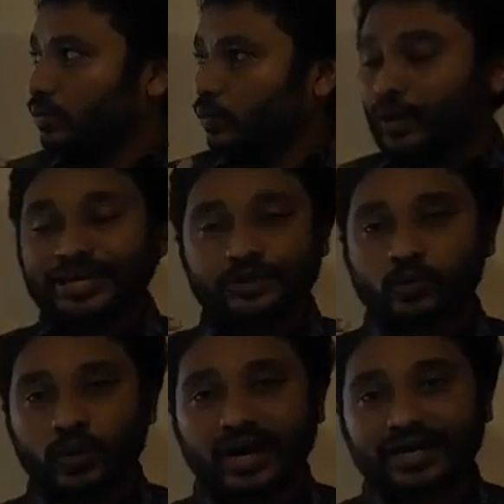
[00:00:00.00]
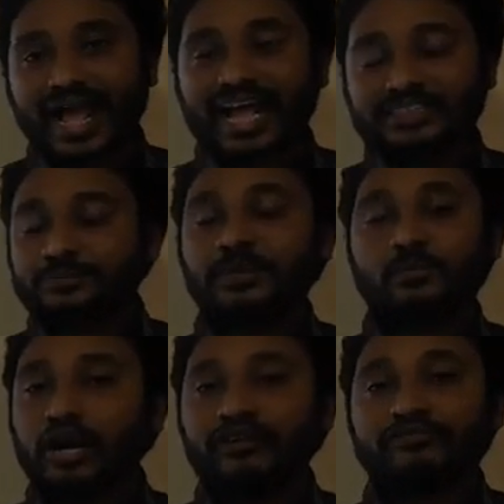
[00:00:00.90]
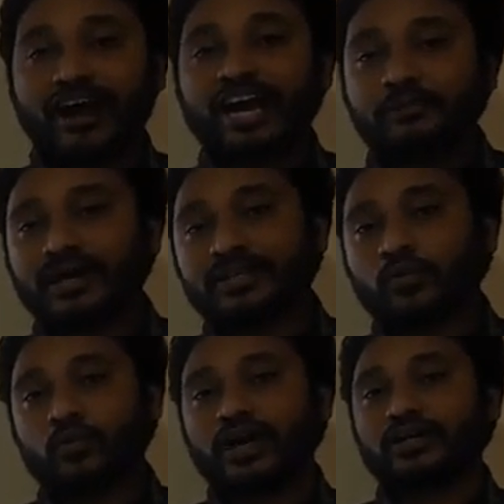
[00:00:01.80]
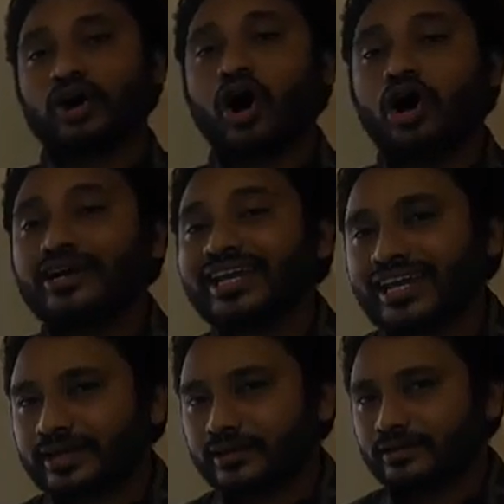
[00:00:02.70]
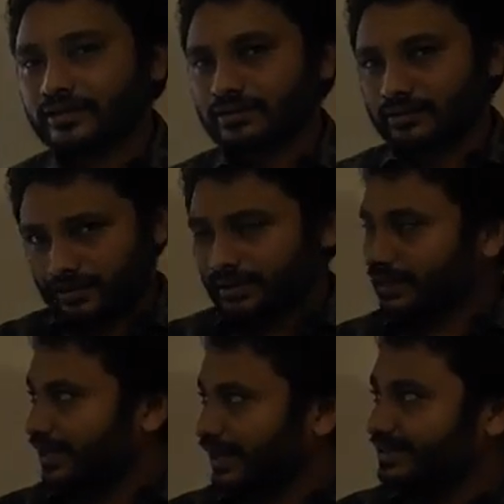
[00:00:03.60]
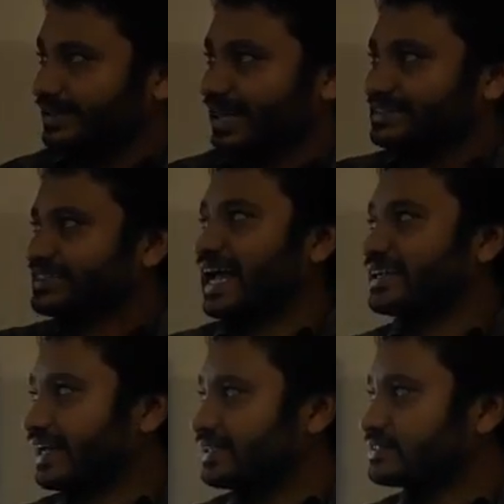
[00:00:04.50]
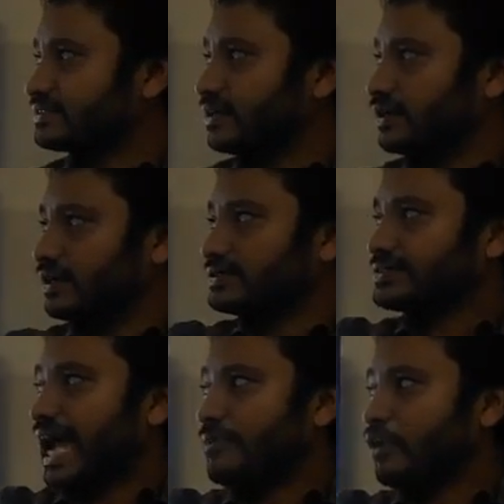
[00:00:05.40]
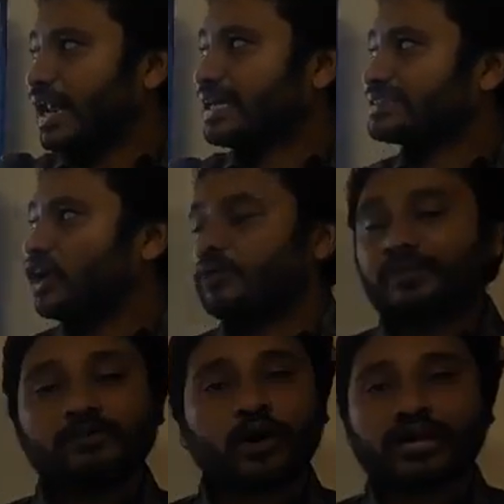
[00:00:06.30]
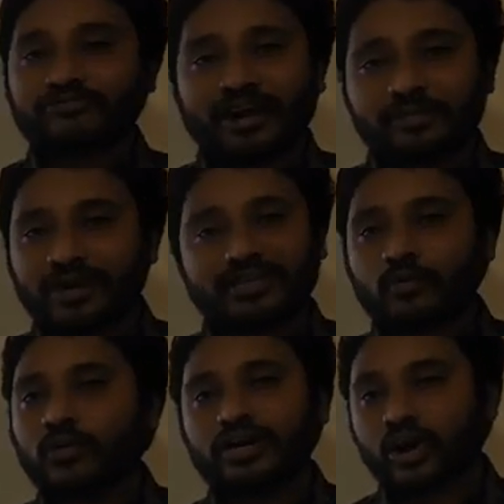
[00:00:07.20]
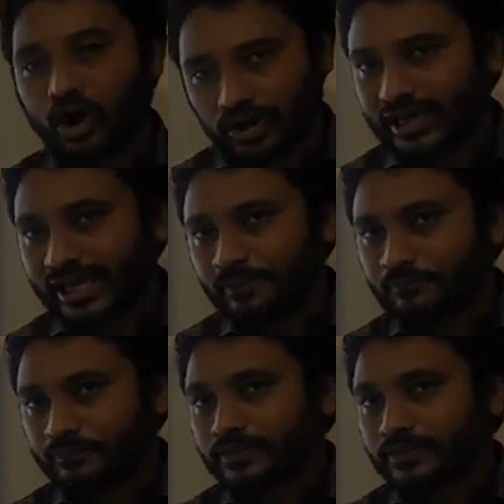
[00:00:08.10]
which word has been modified by the word only. In this sentence, Simon has not been modified by the word only